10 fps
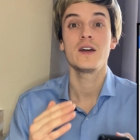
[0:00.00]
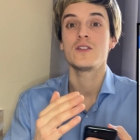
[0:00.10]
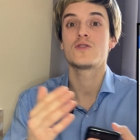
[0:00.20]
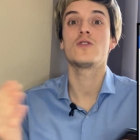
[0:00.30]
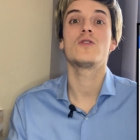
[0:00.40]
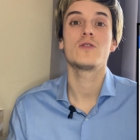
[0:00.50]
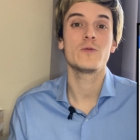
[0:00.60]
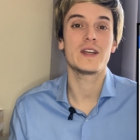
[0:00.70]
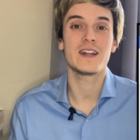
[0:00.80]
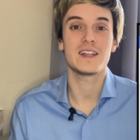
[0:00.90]
so
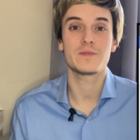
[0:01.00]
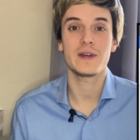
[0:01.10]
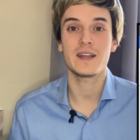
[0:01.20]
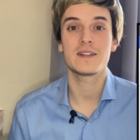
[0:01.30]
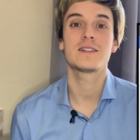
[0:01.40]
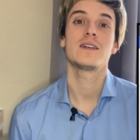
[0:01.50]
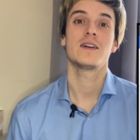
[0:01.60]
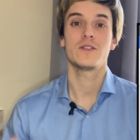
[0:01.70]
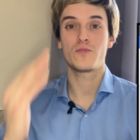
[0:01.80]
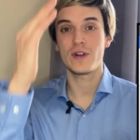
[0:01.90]
we can expect
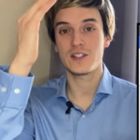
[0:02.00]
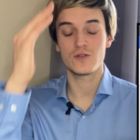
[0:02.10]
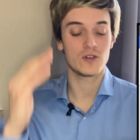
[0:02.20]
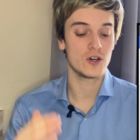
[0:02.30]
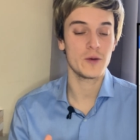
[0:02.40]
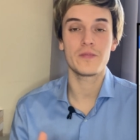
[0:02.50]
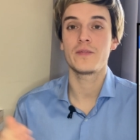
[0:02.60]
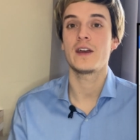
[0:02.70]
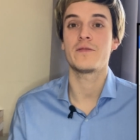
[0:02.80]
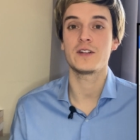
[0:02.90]
the price to go up
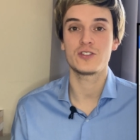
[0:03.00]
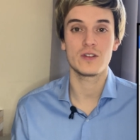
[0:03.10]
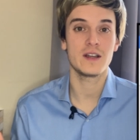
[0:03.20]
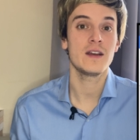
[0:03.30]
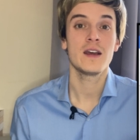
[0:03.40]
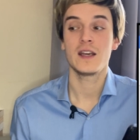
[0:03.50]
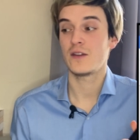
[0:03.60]
eventually.